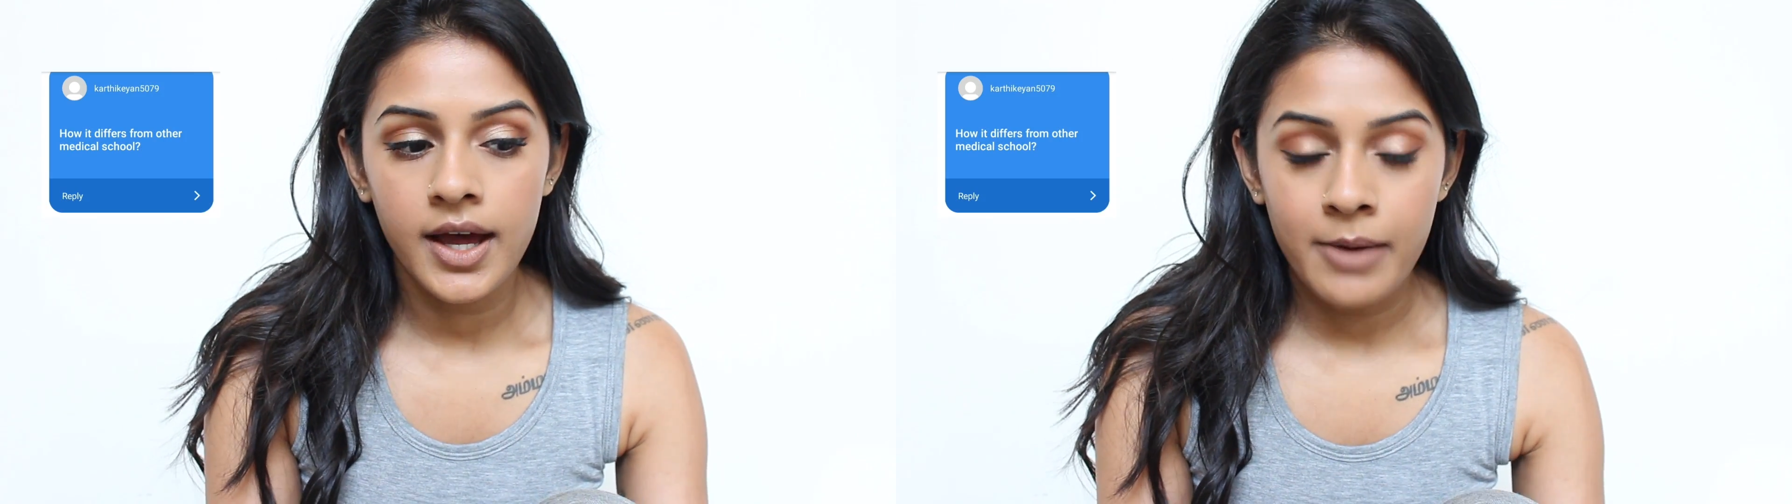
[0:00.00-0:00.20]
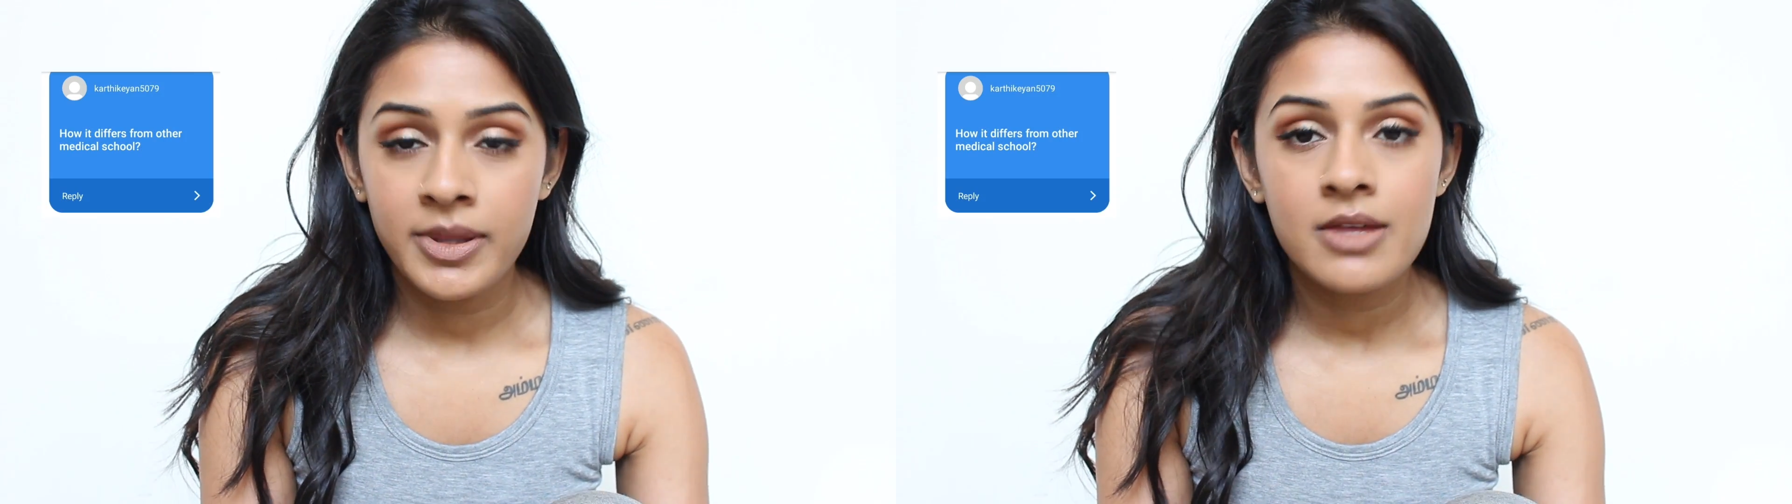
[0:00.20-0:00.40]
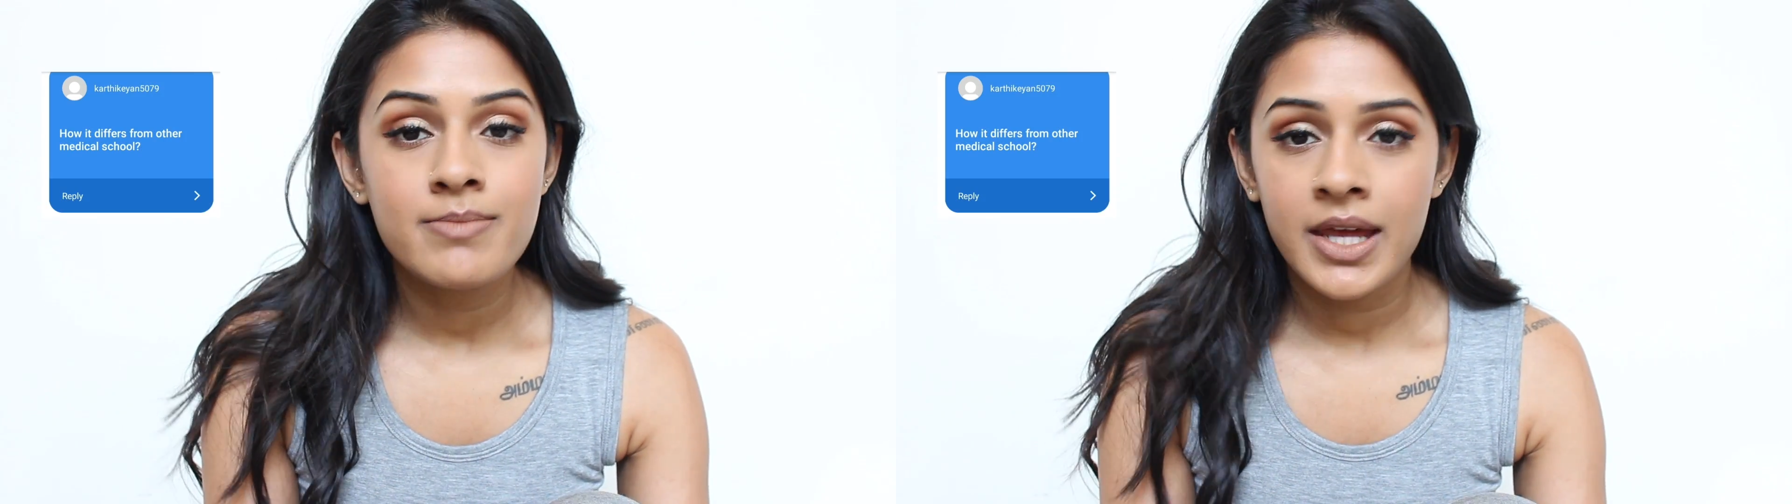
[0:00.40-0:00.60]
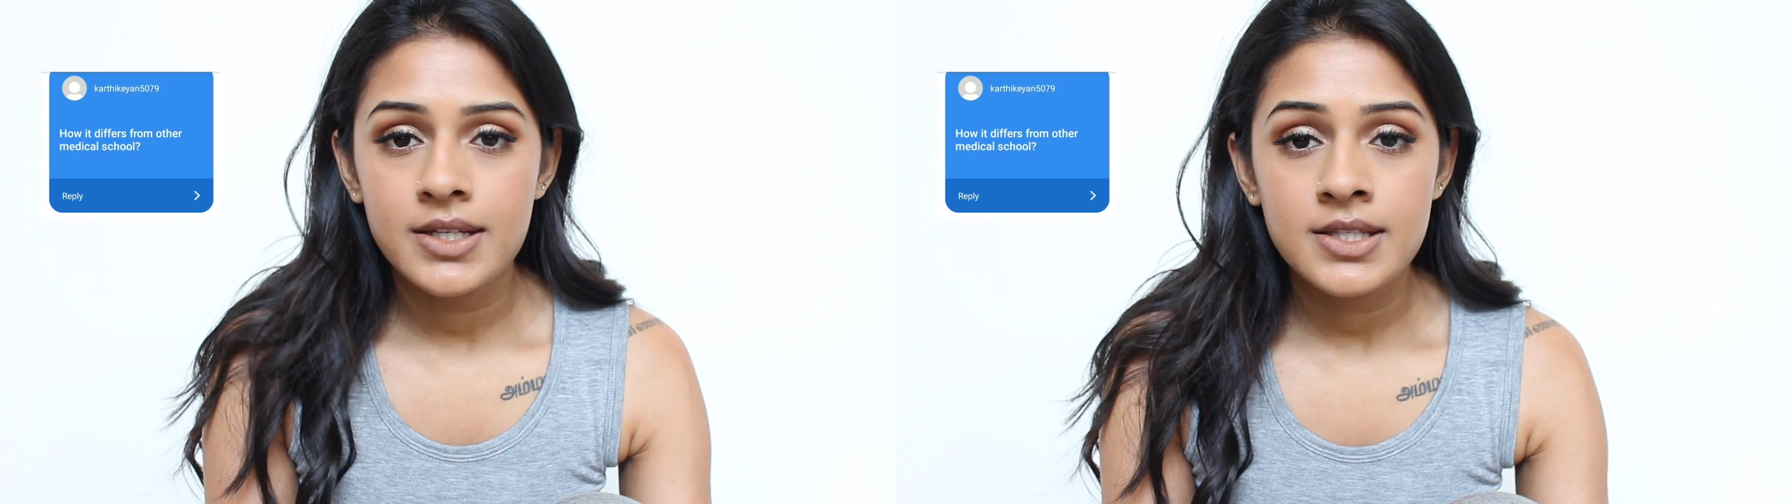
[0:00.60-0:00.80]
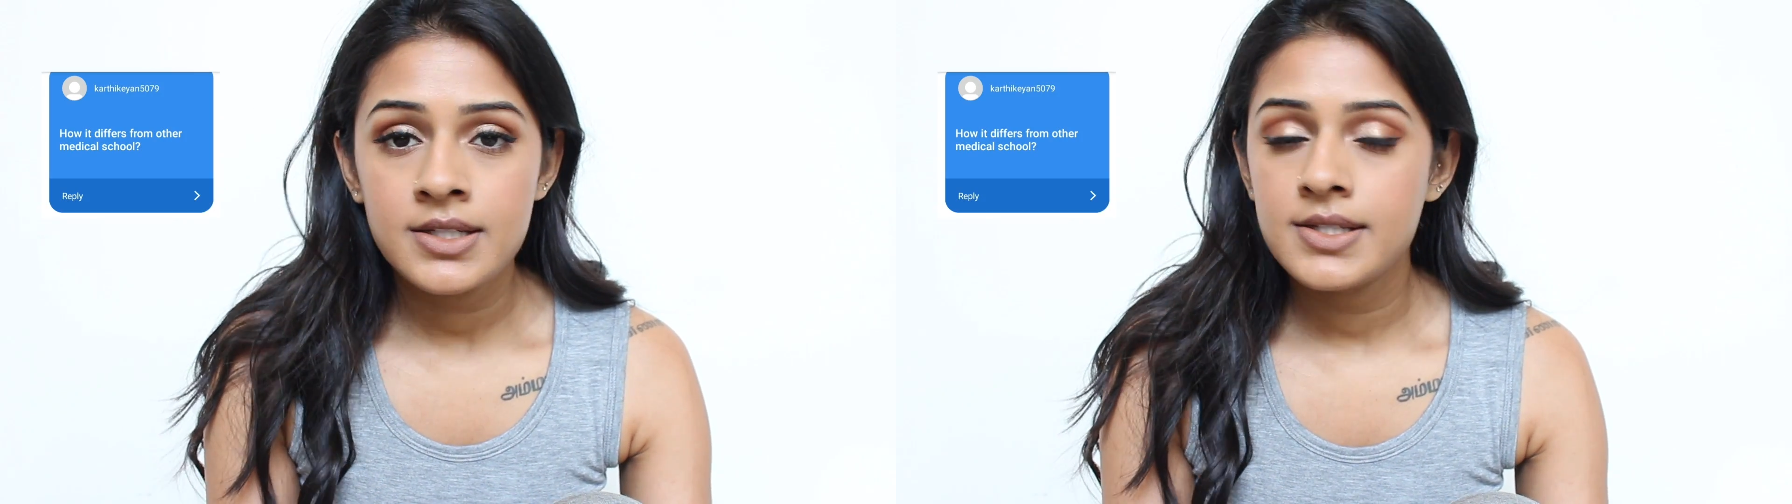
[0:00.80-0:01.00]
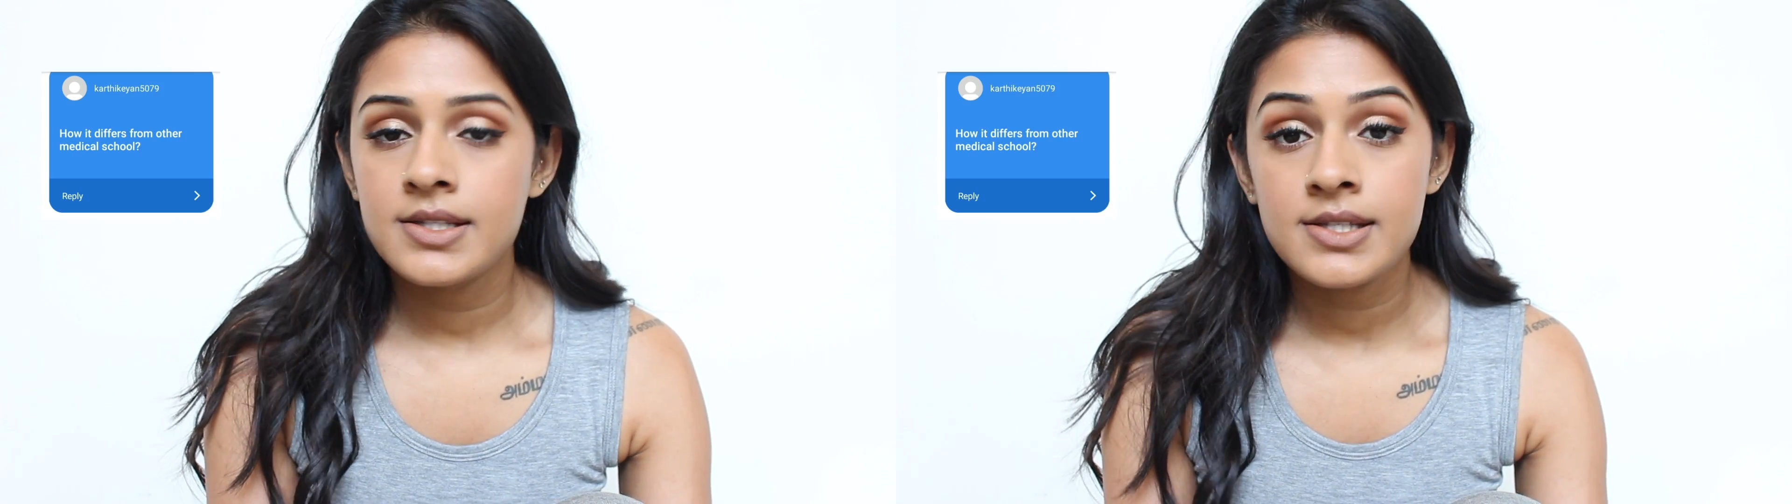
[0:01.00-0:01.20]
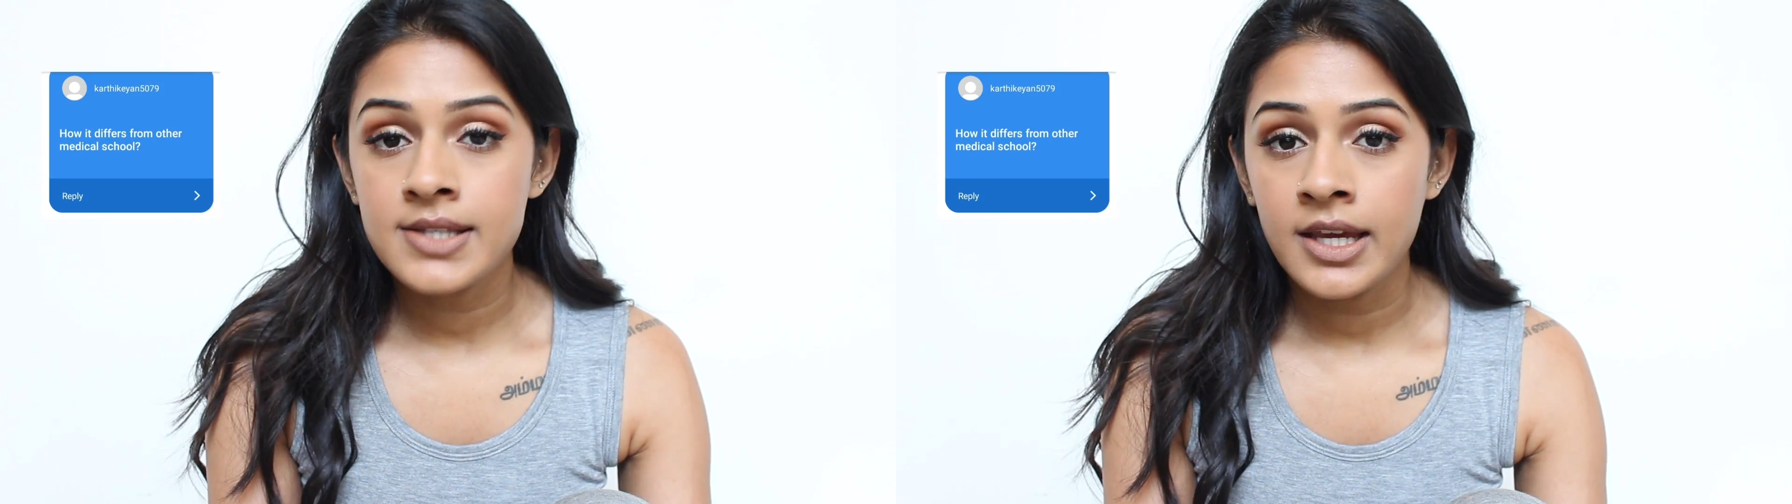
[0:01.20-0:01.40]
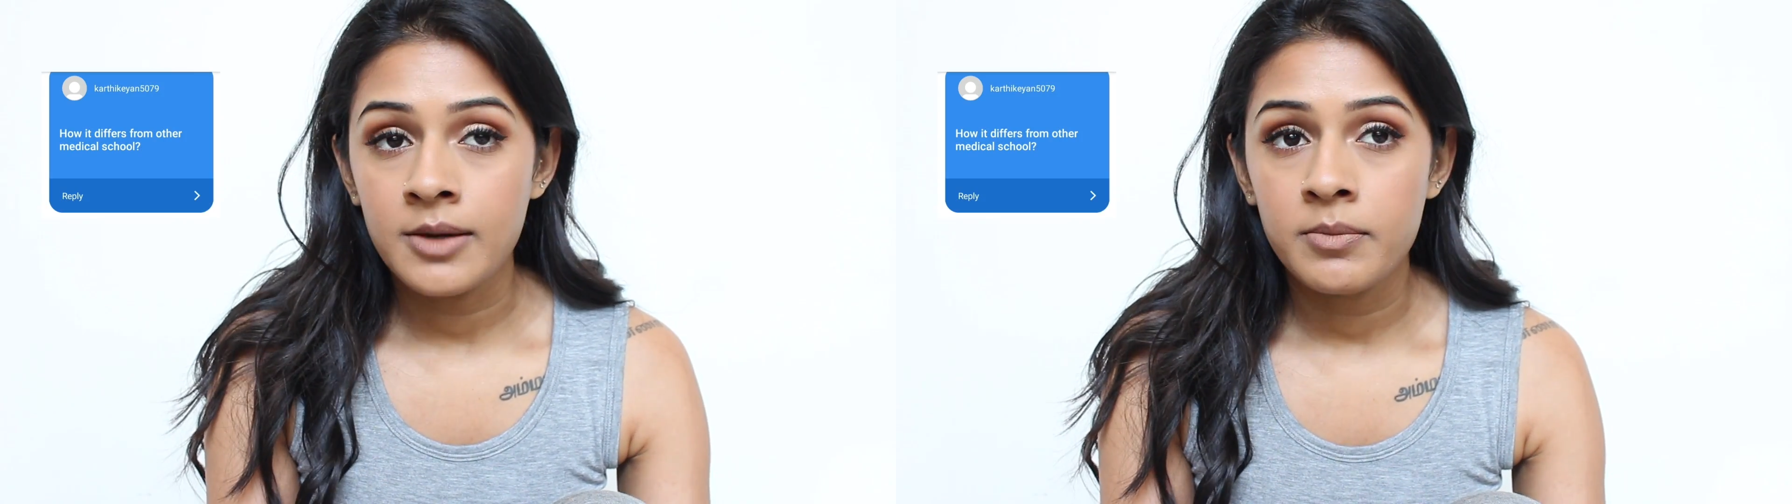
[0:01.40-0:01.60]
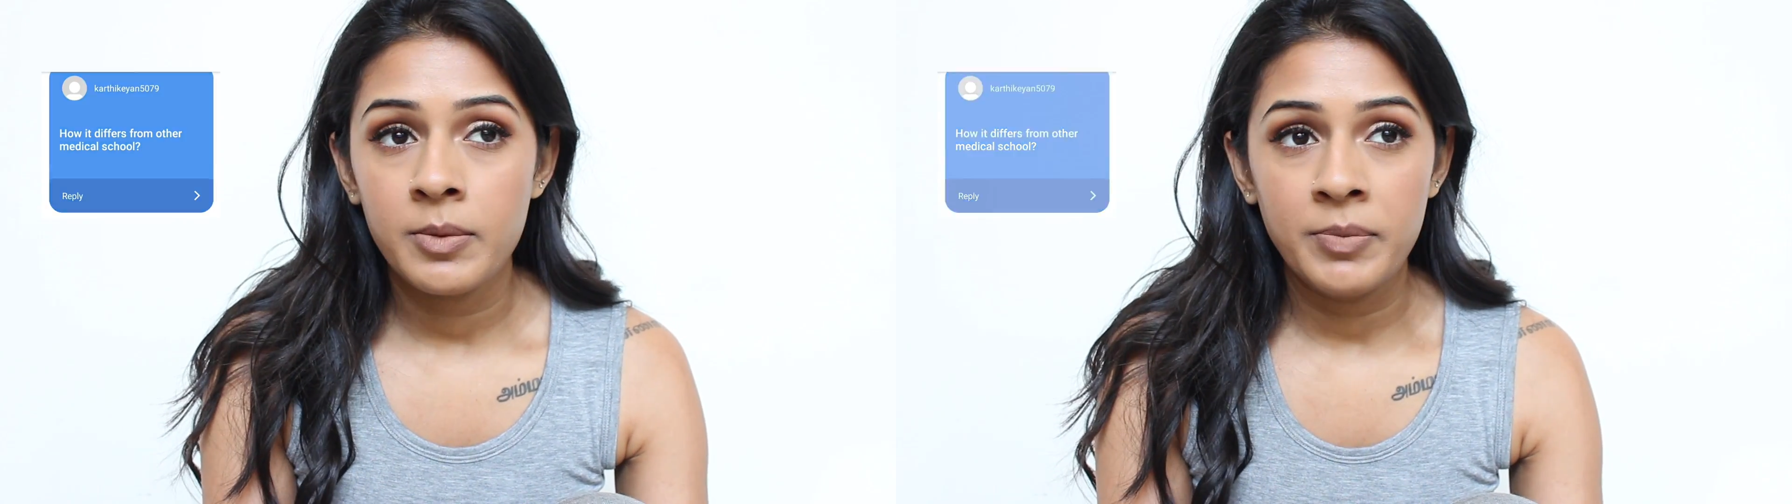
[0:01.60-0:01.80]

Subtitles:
I mean, the medicine is the same.